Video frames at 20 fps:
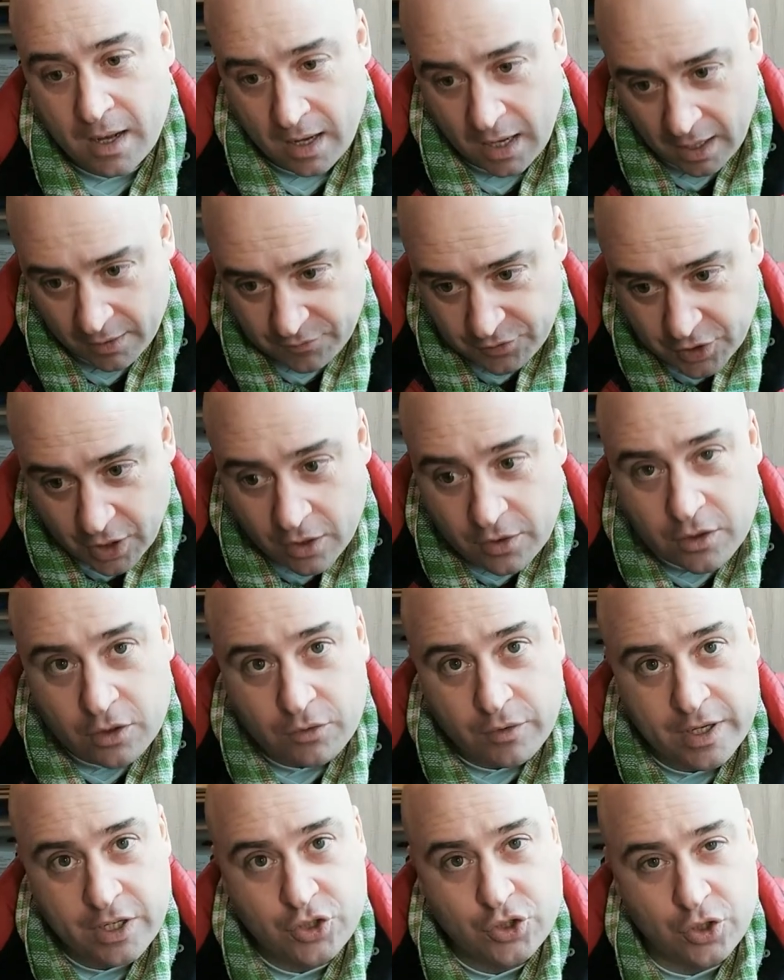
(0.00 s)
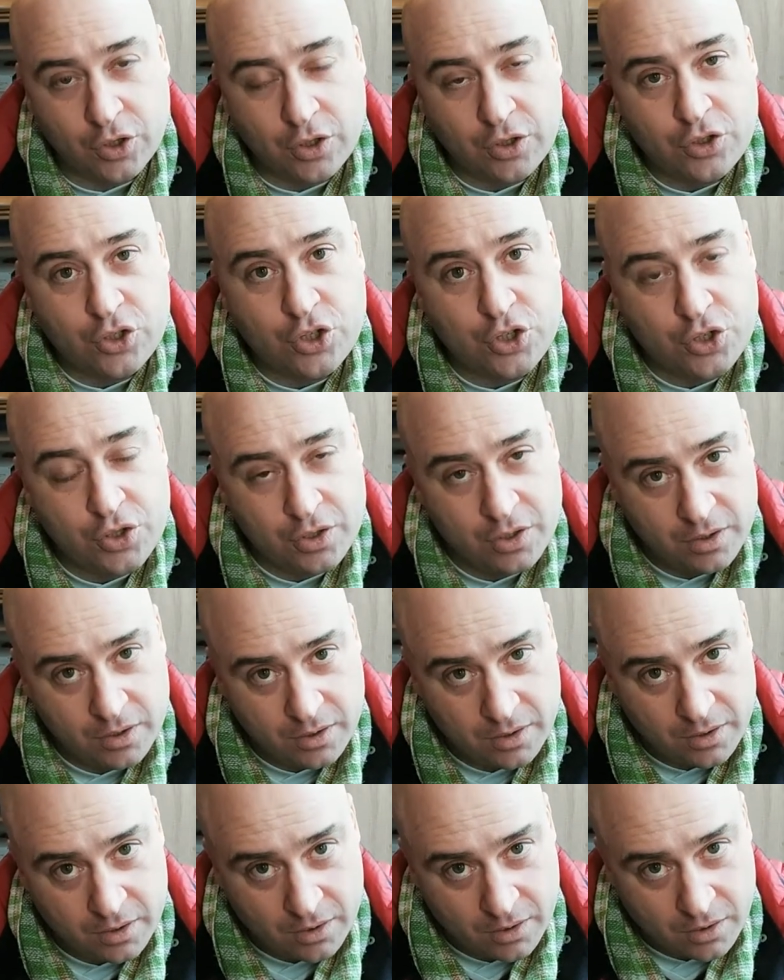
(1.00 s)
I've done the research
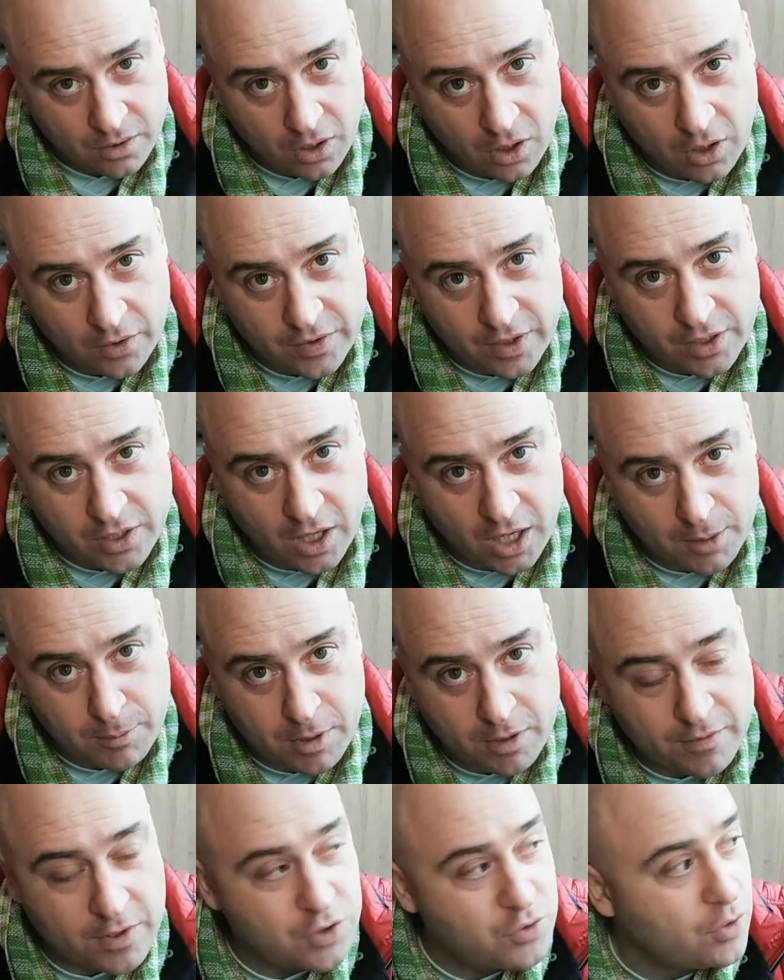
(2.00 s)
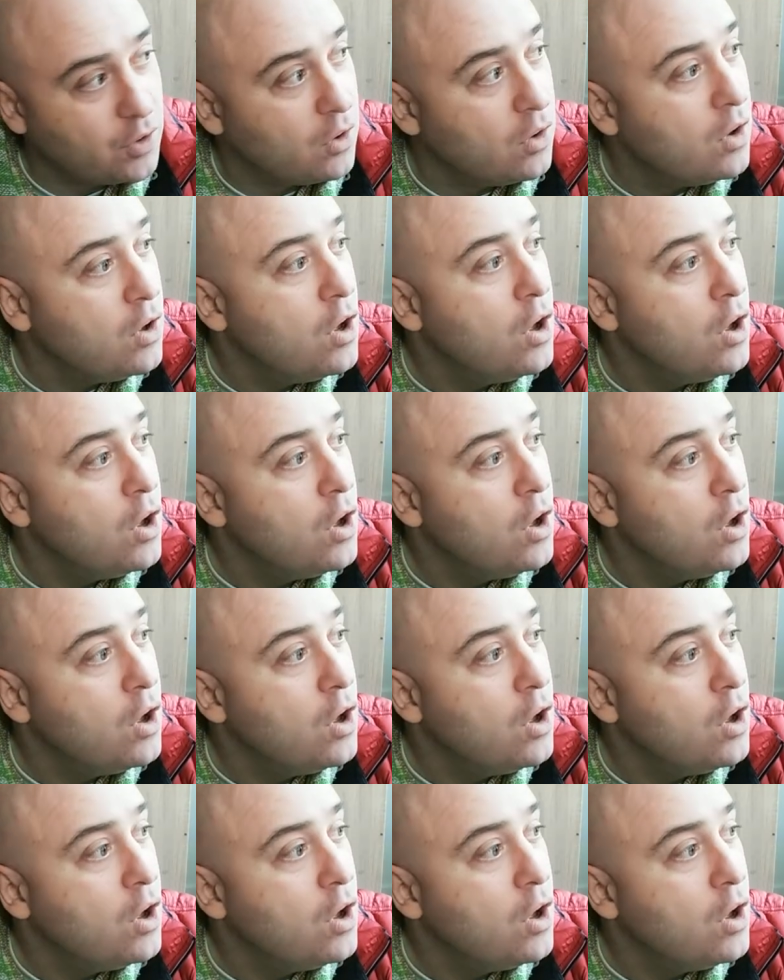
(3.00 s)
on the economy of Israel.